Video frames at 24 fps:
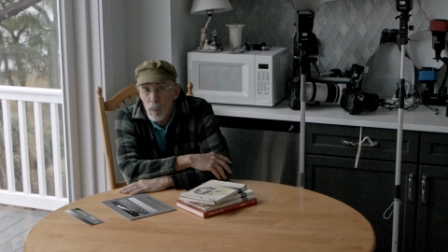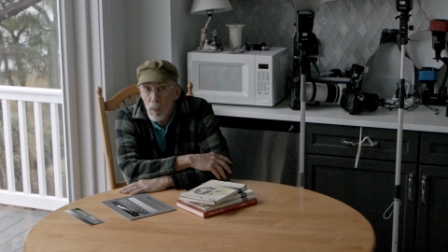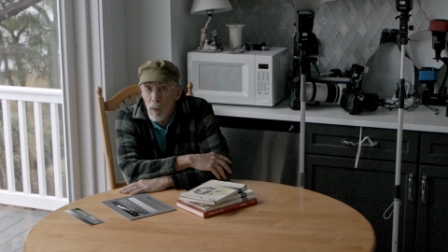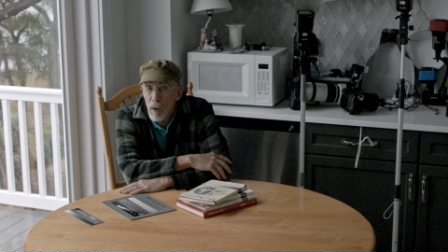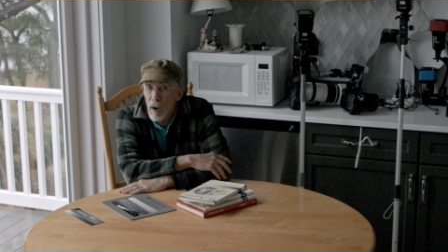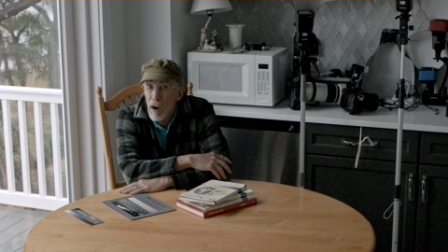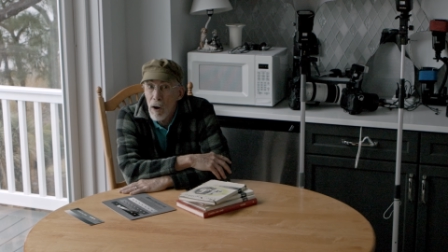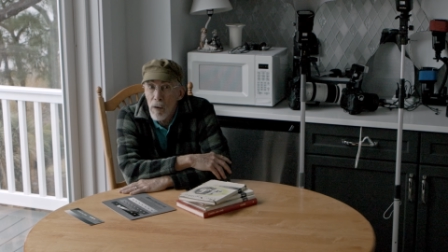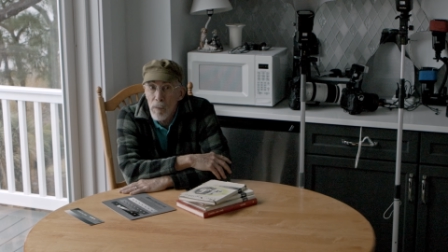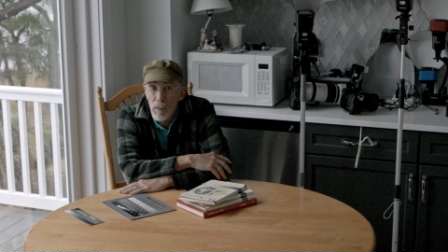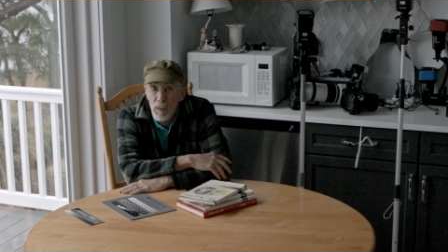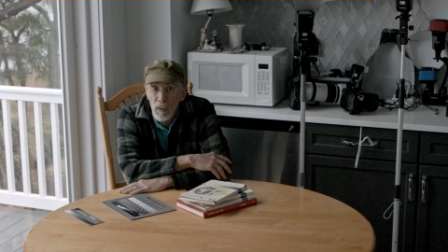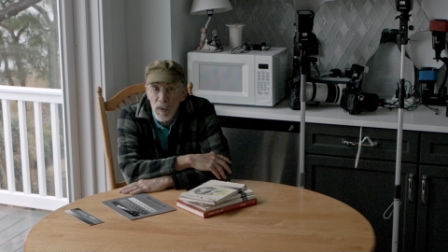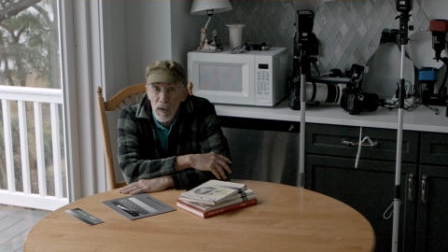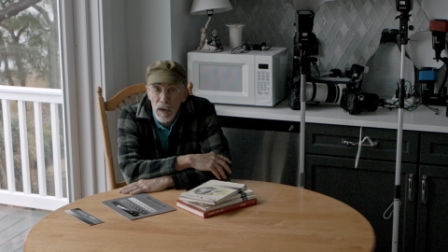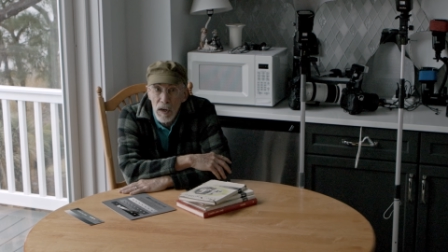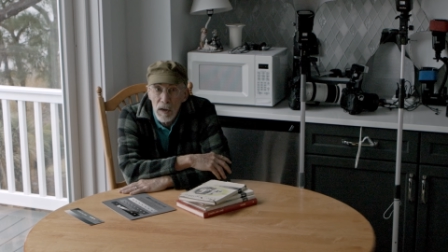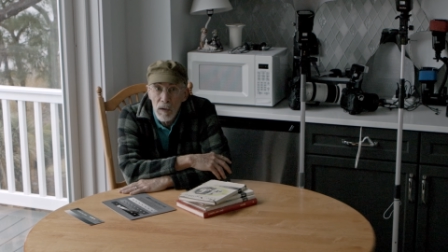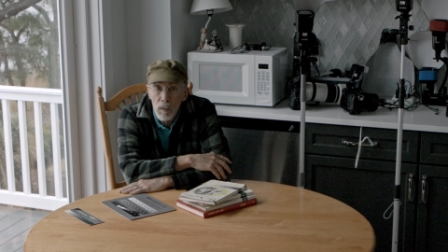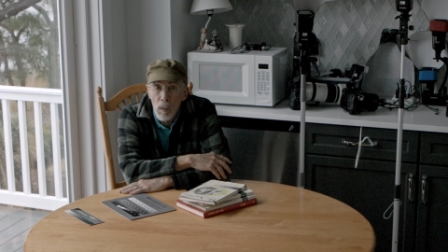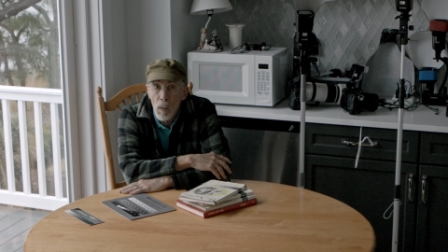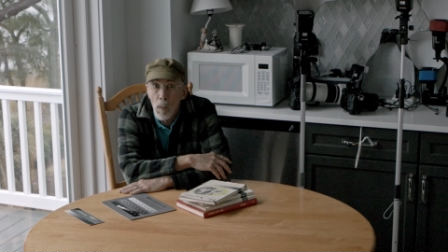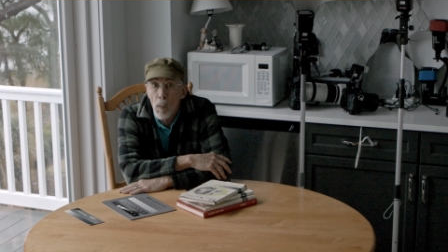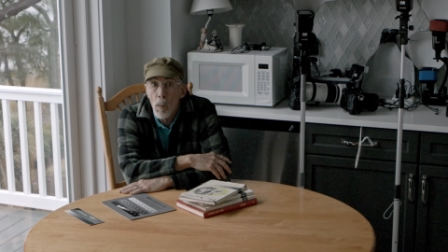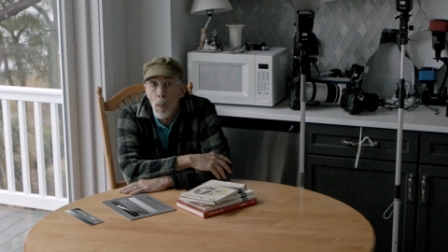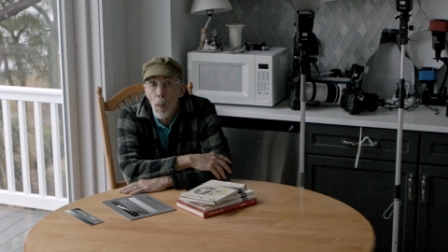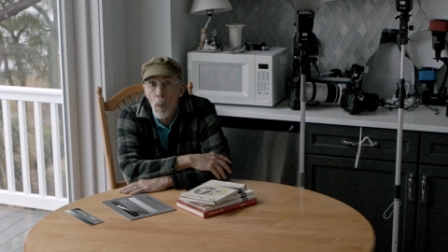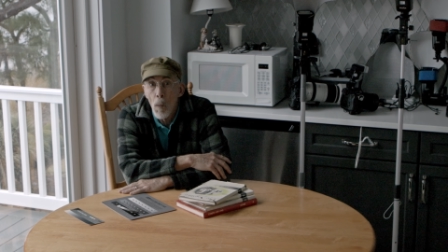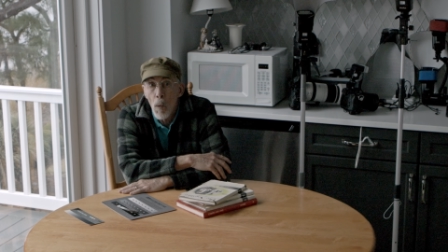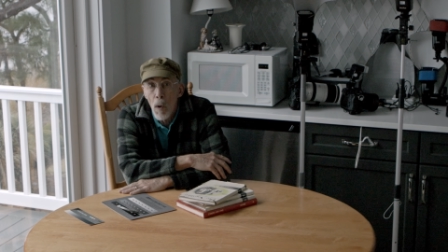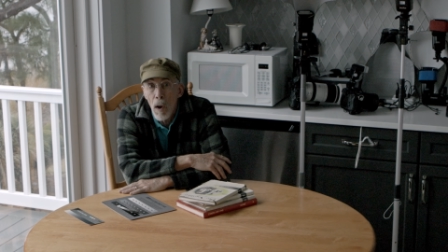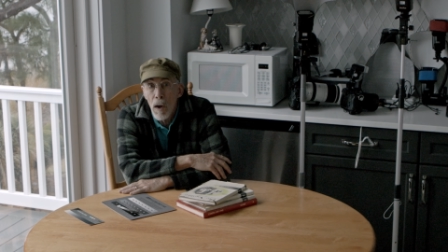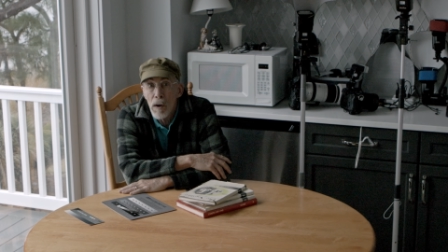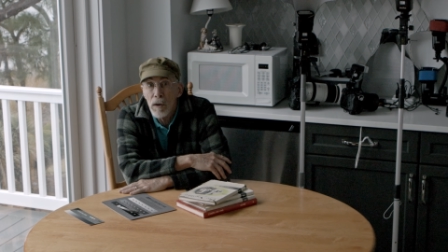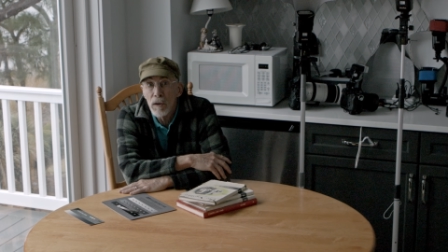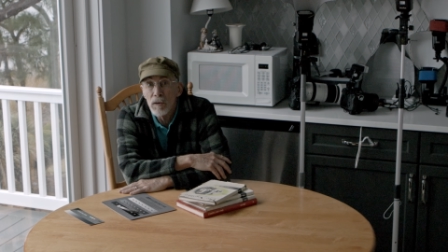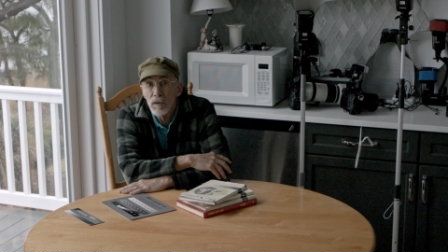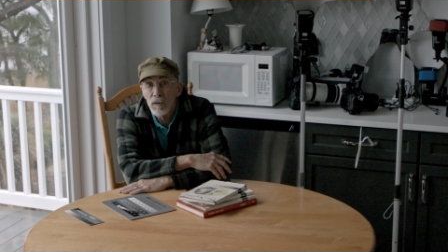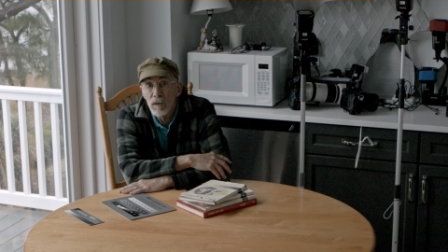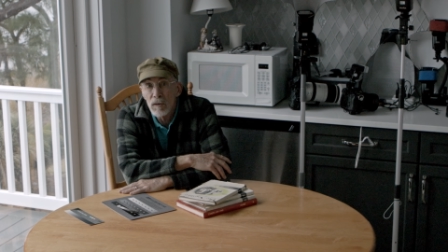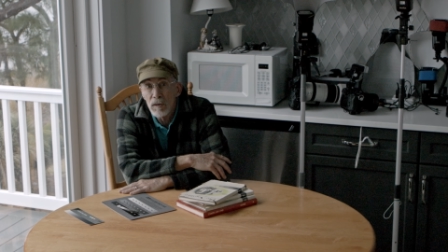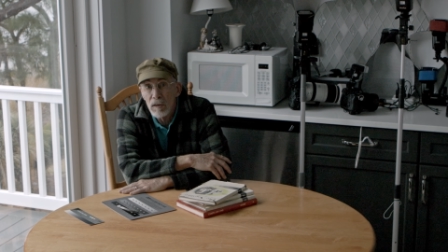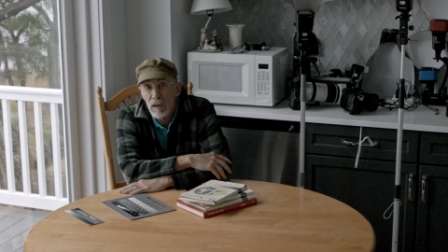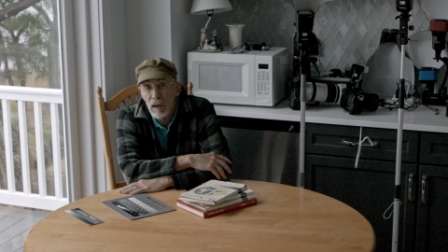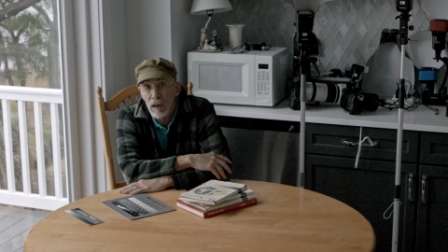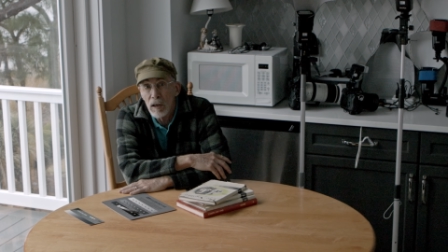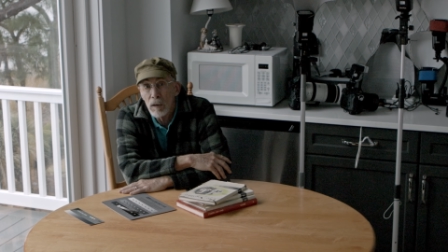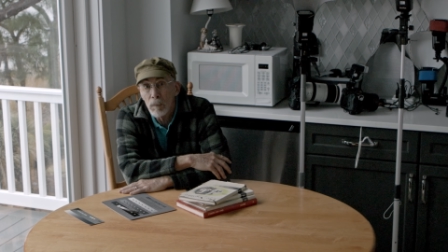wherever they wanted to
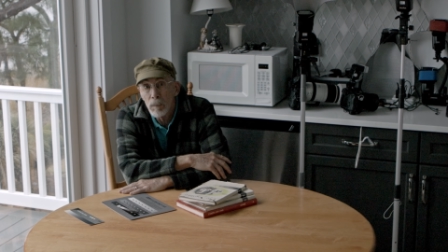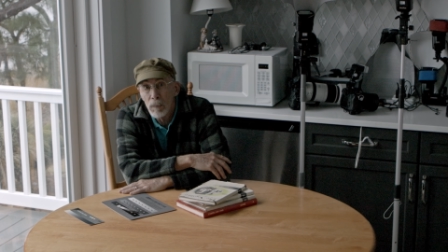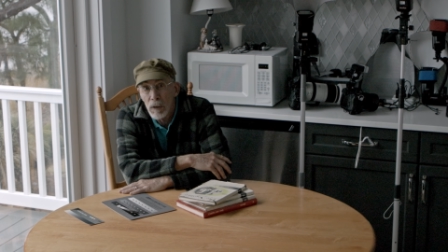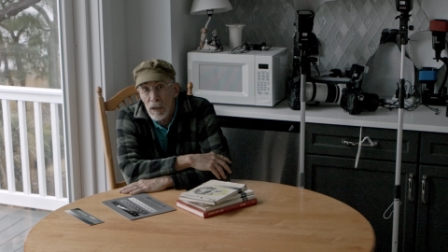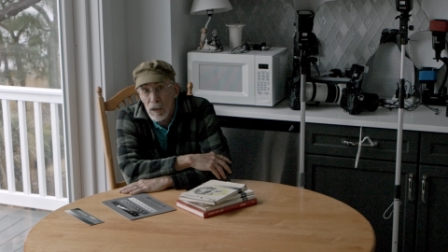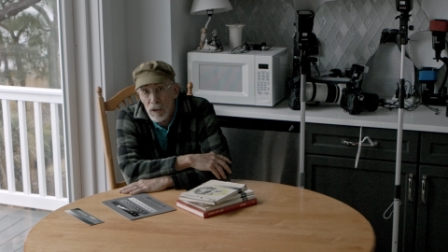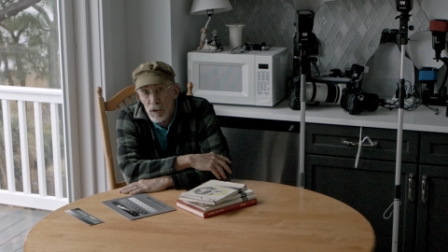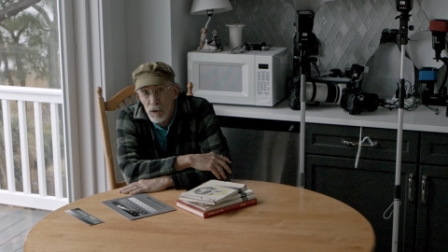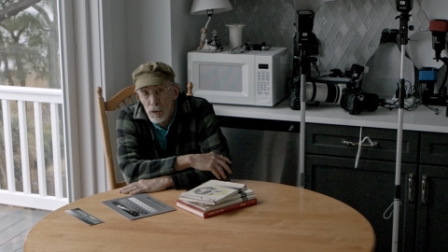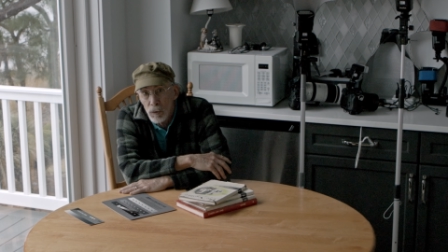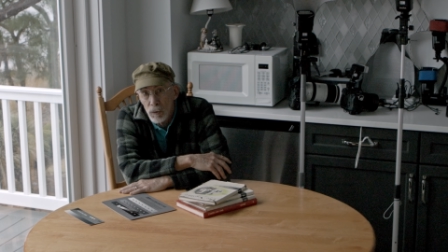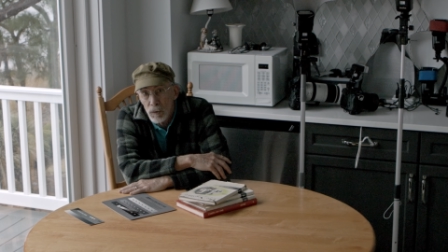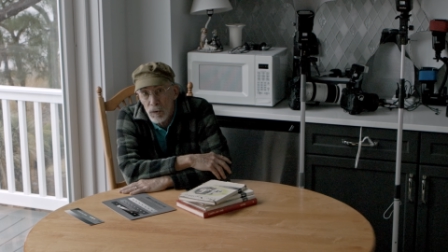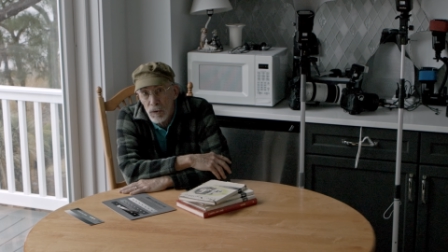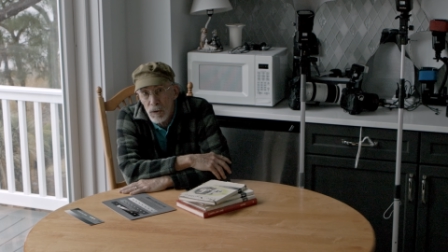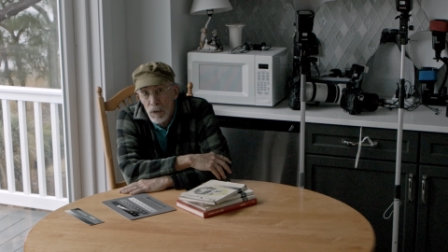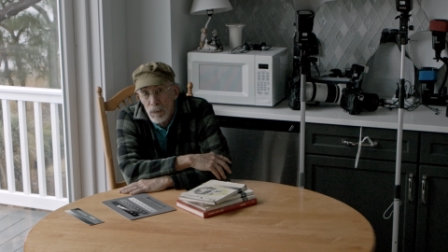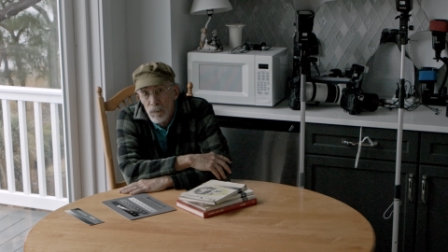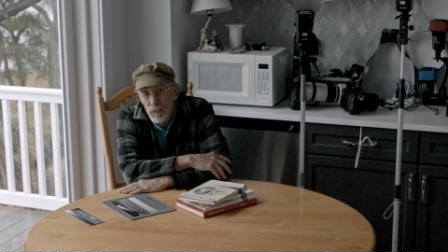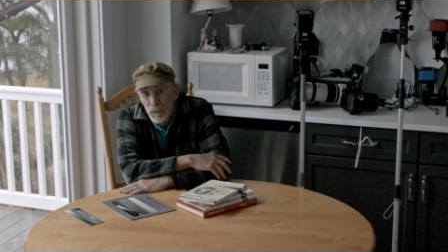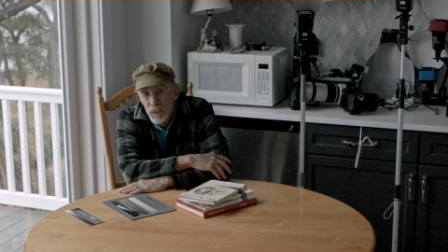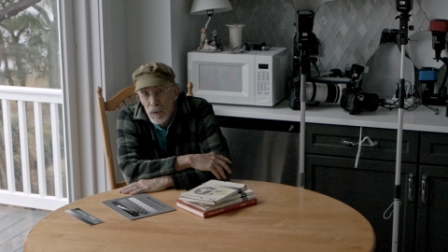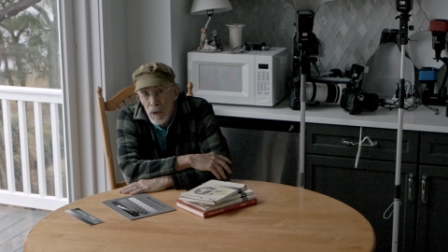take pictures.